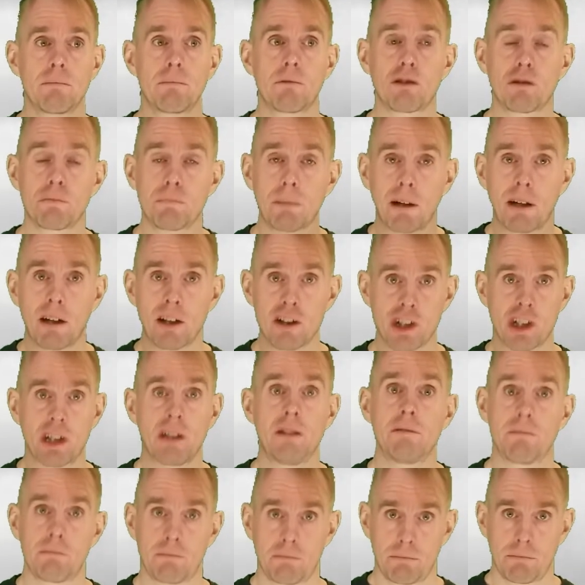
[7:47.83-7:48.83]

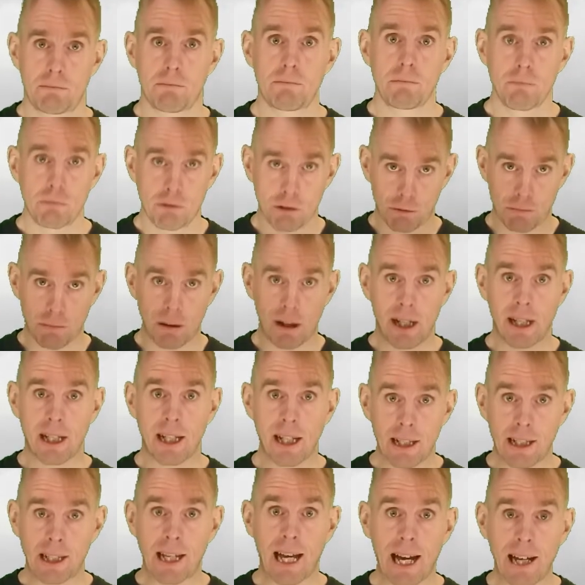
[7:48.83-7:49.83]
sparging,
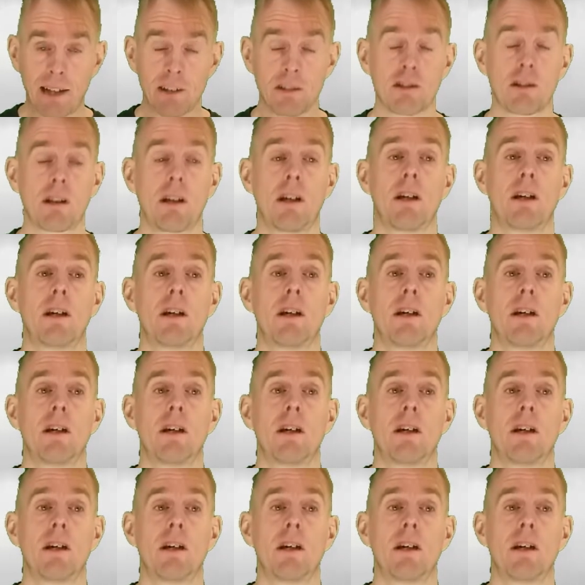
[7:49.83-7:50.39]
spraying in gas.